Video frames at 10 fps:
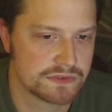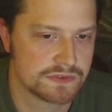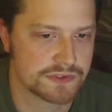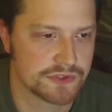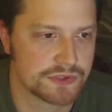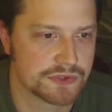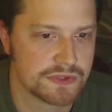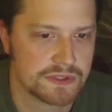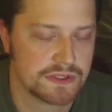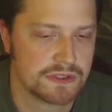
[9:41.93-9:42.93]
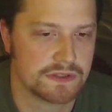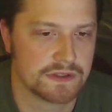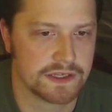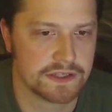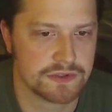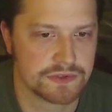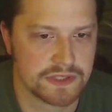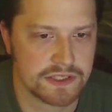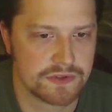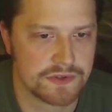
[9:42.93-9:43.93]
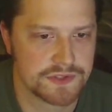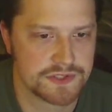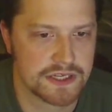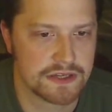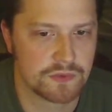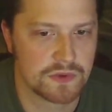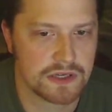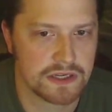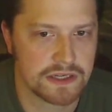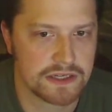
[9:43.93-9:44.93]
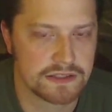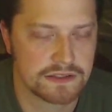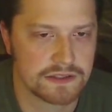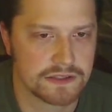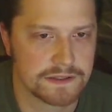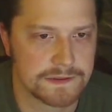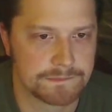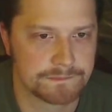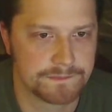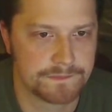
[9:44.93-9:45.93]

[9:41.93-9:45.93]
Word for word: So I don't I don't understand why. Um,